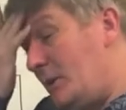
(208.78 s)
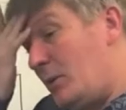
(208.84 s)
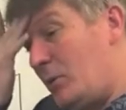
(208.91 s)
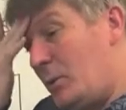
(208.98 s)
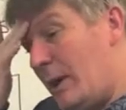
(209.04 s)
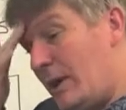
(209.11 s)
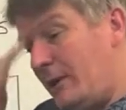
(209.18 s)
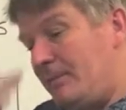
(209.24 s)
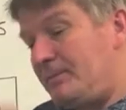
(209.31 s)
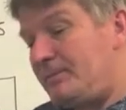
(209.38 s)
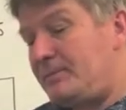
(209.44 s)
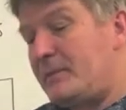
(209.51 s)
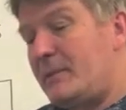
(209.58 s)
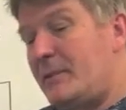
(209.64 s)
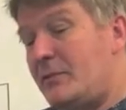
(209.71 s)
Well,
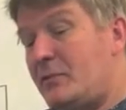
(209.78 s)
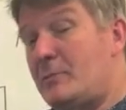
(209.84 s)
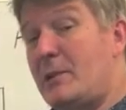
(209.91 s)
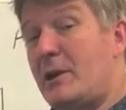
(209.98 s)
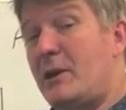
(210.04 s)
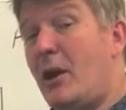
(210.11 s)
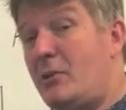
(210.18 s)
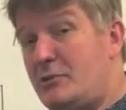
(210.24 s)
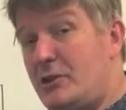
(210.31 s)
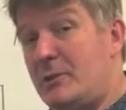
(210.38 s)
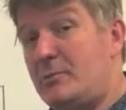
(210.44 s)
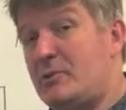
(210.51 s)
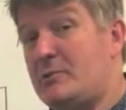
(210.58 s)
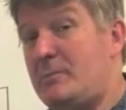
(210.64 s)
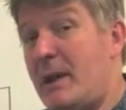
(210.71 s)
from a coaching
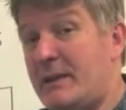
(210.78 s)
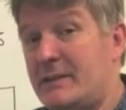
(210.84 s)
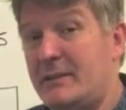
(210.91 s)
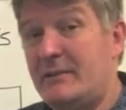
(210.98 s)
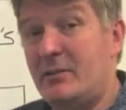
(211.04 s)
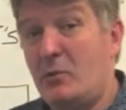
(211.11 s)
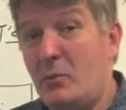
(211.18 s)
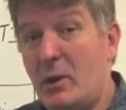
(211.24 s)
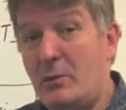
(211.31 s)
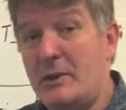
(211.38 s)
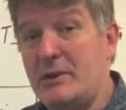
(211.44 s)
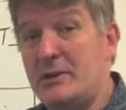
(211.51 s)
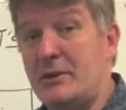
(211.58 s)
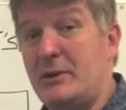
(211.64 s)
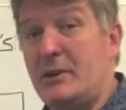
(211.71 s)
perspective, what
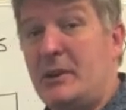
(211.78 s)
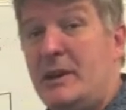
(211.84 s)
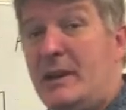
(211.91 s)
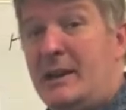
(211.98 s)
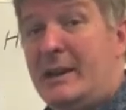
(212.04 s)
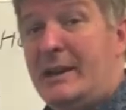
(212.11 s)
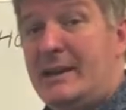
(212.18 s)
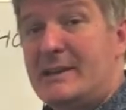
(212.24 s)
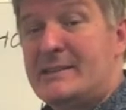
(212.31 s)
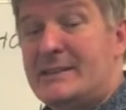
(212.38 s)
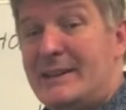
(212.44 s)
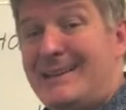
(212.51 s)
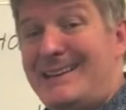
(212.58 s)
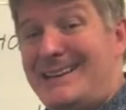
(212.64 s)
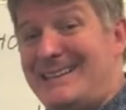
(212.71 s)
we do
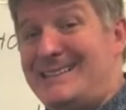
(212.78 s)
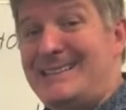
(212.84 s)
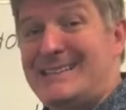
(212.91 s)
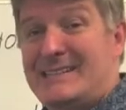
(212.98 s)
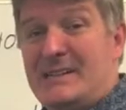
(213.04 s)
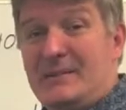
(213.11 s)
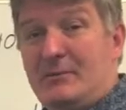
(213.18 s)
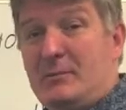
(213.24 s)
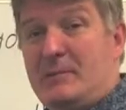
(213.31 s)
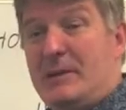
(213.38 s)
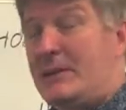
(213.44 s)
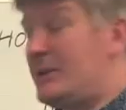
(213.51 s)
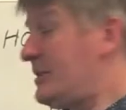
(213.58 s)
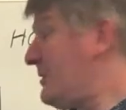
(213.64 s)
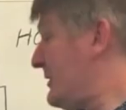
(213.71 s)
is the easiest thing for me
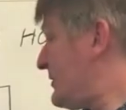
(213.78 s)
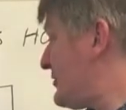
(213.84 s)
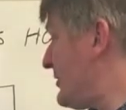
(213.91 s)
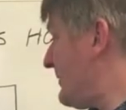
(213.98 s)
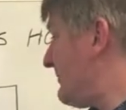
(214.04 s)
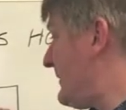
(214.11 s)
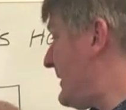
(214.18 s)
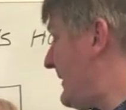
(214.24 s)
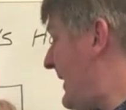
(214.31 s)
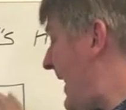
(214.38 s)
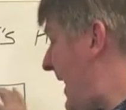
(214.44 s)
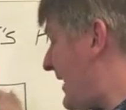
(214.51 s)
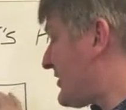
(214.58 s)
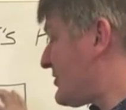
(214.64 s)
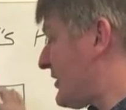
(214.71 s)
to do is jump into the
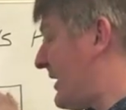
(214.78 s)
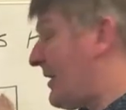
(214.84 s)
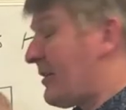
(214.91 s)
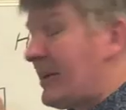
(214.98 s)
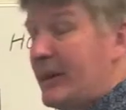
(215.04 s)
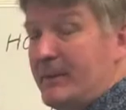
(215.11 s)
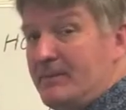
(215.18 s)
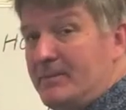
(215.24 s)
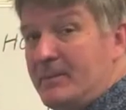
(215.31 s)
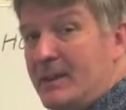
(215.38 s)
action area.